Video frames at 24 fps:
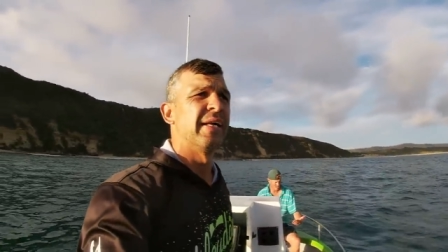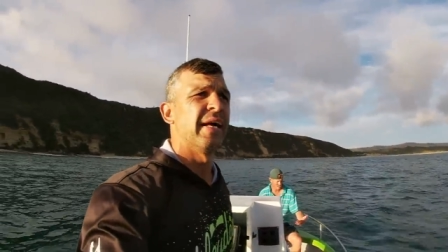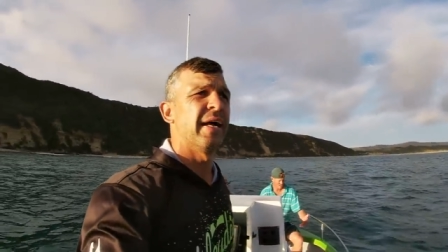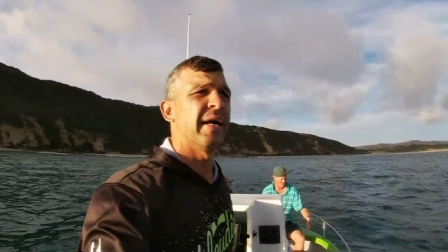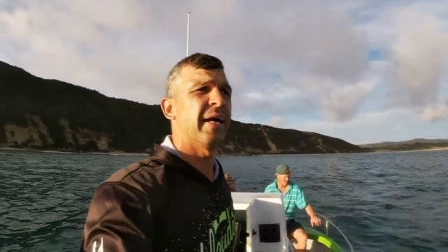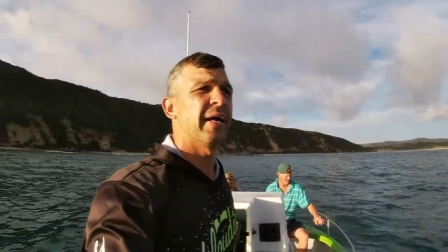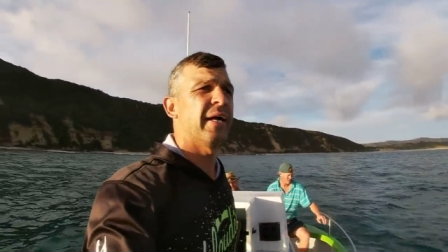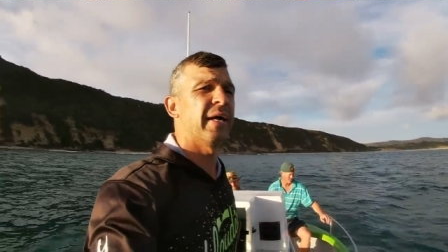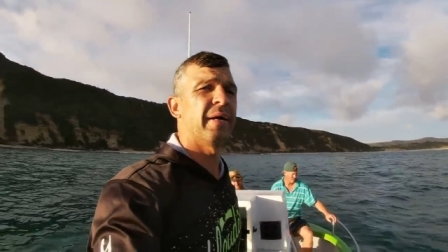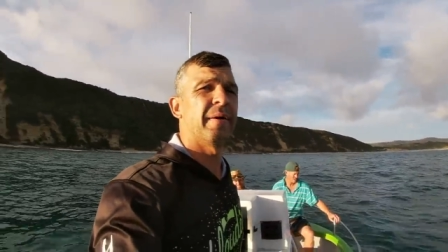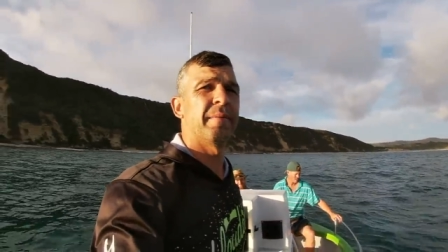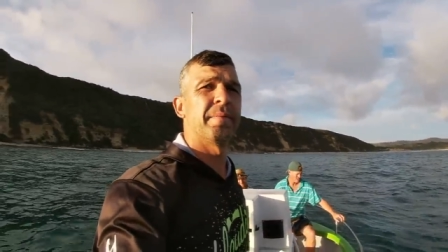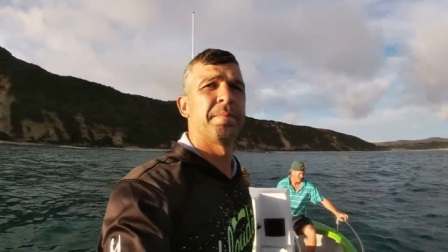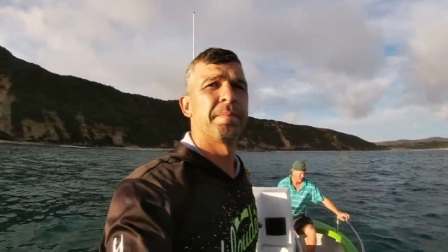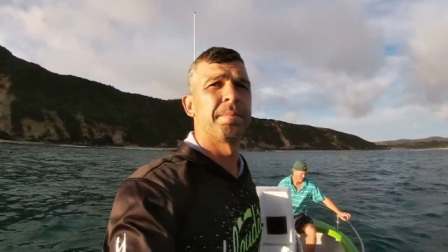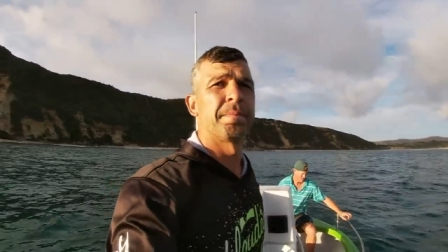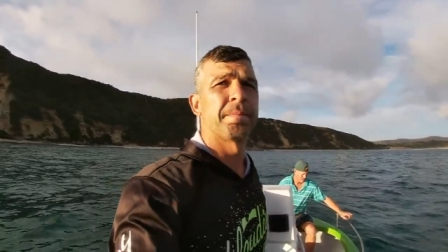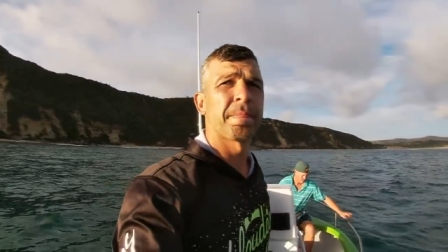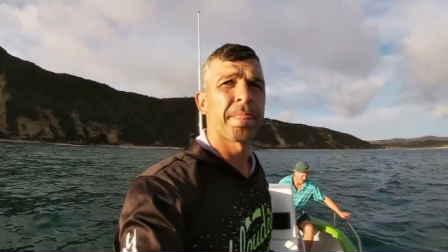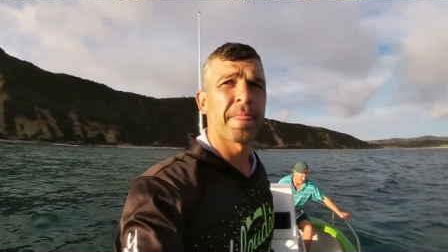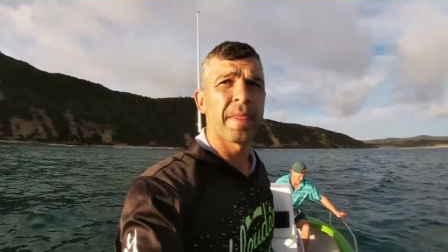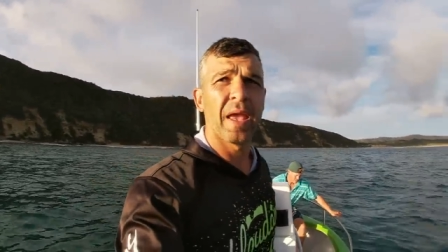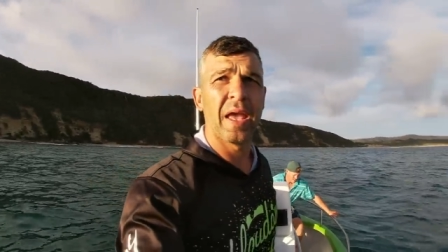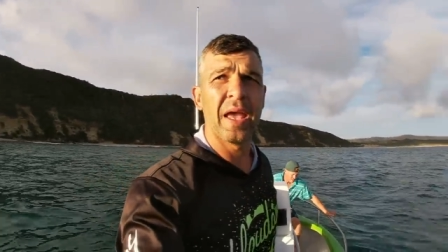um,
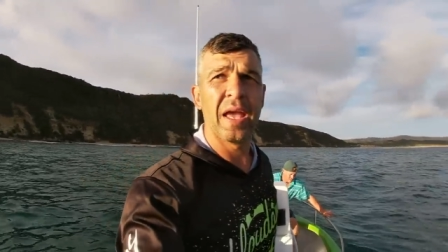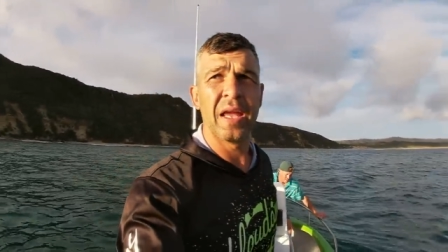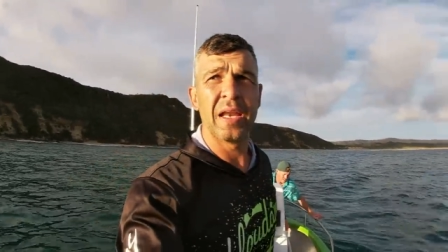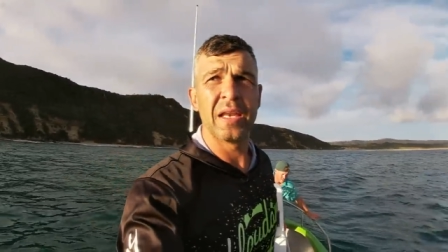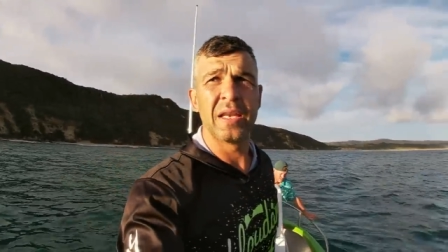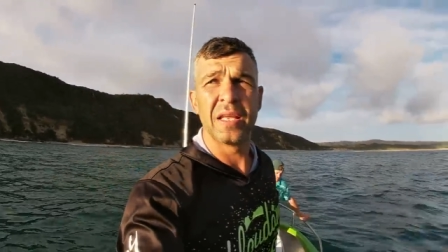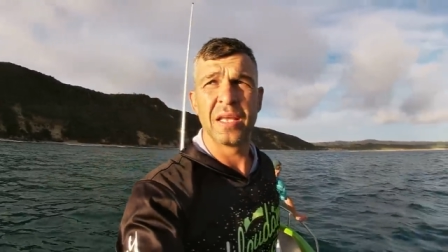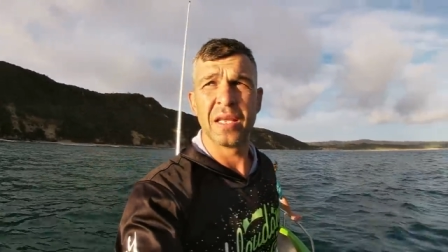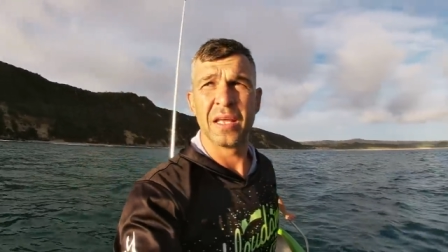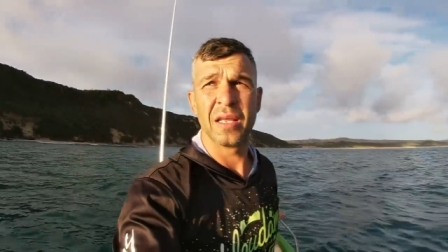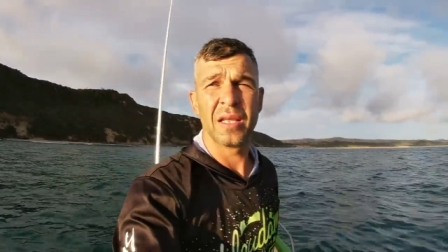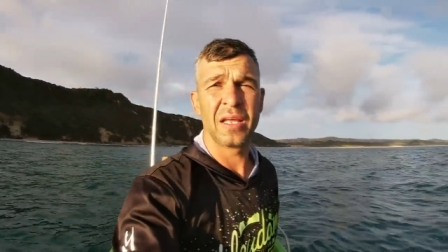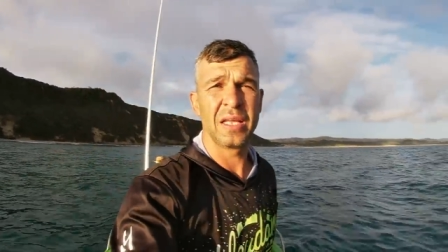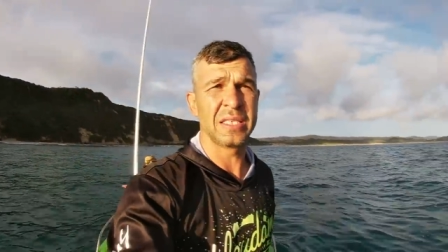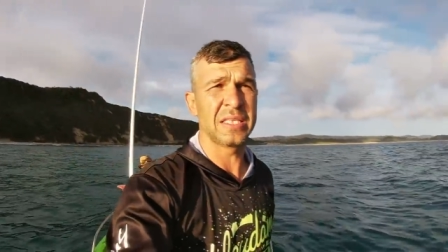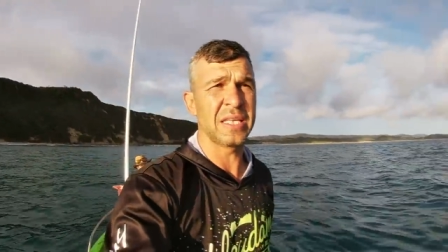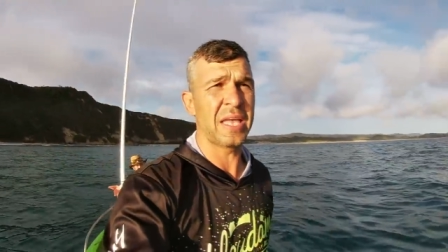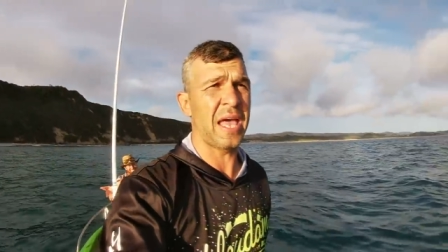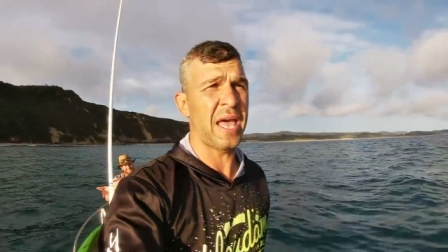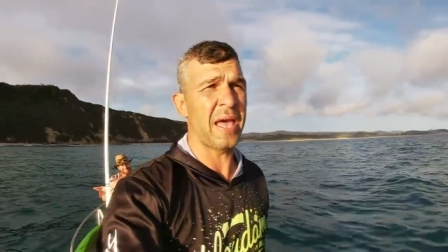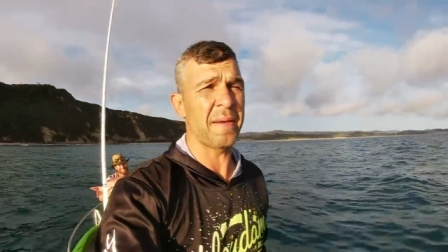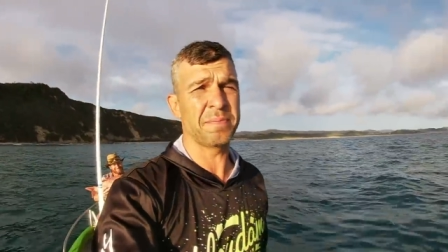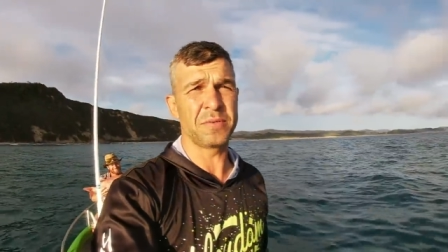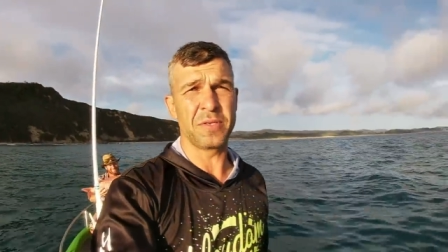and it's
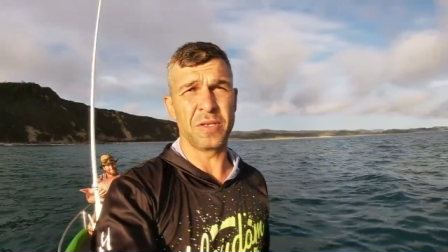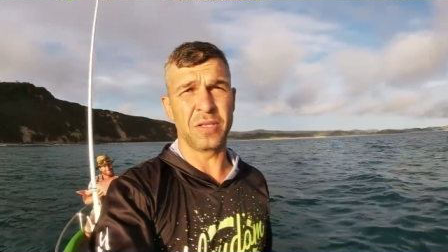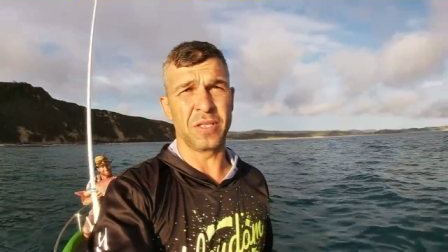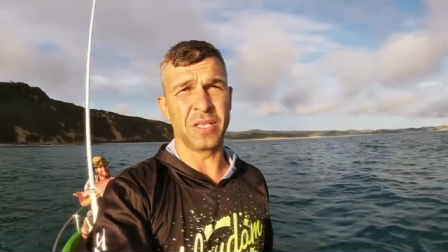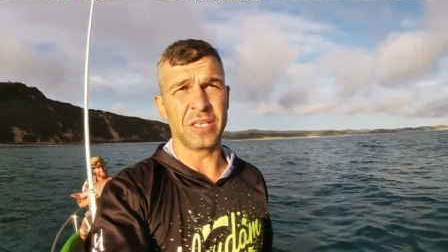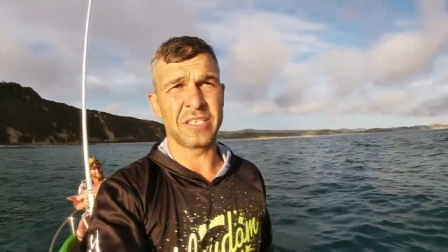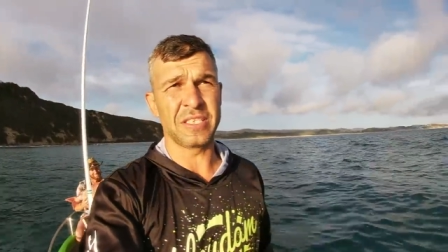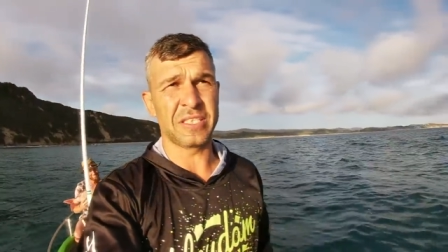absolutely